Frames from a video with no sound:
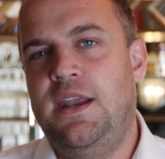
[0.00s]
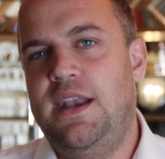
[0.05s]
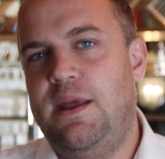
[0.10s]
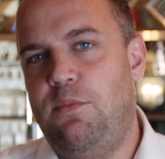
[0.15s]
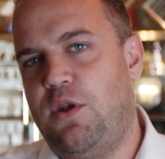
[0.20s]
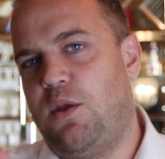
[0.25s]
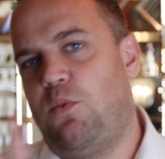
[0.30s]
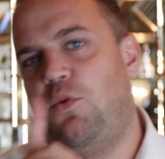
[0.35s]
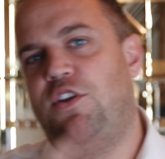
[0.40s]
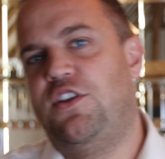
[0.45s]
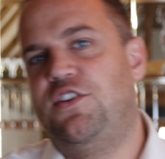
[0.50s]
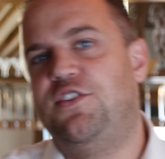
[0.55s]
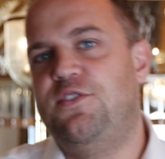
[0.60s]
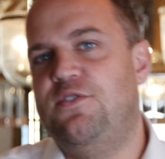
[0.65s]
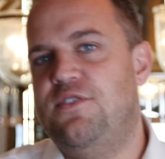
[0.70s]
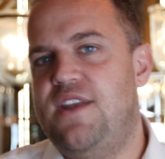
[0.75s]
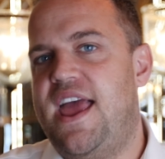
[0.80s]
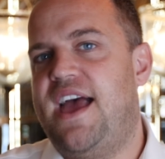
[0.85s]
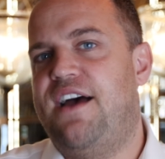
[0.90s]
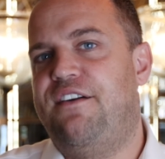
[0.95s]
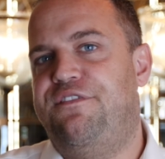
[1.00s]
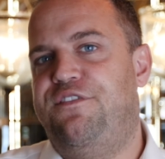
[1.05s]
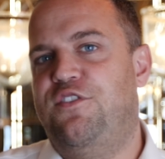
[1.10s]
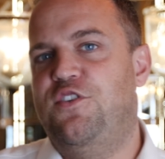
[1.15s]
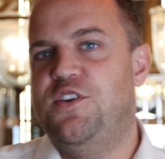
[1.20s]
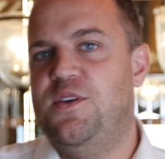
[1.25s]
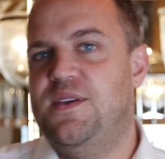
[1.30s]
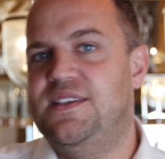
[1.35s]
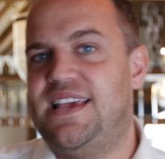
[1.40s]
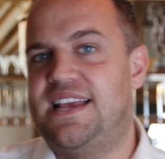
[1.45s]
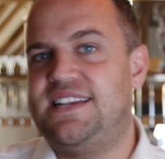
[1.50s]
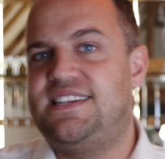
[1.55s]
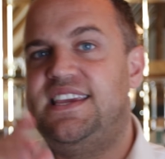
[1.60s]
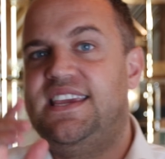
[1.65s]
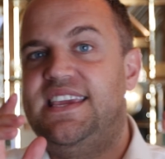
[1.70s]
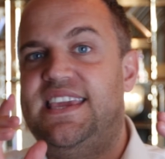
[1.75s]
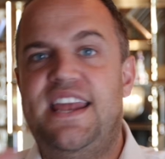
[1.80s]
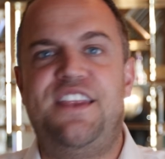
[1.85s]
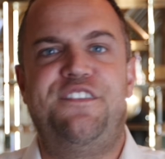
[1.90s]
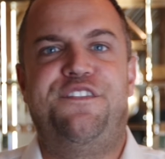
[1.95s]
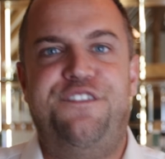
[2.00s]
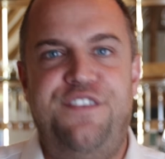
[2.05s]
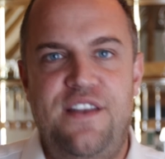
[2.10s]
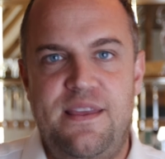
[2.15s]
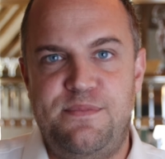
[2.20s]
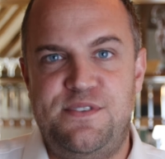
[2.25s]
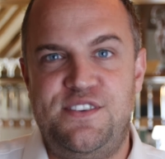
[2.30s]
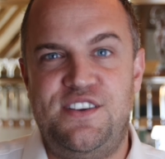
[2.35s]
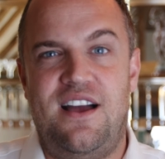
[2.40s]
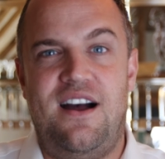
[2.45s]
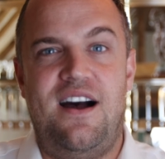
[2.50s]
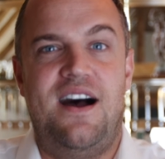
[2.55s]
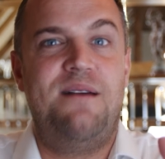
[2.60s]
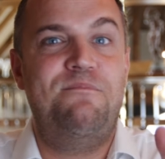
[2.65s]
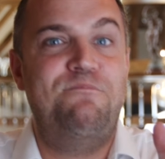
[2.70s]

Now, what I want to do now for you is actually get a flip chart